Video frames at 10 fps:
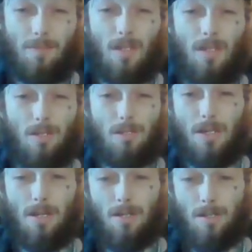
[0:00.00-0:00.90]
You hear
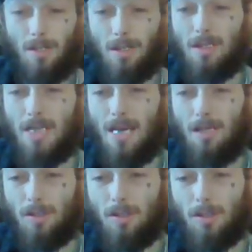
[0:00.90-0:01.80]
that? You hear that,
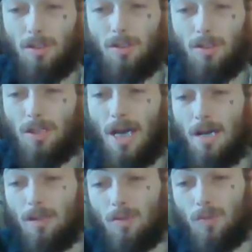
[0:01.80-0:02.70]

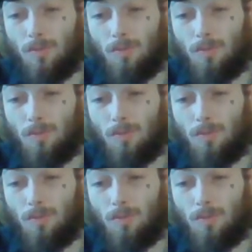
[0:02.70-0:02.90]
Yahoo?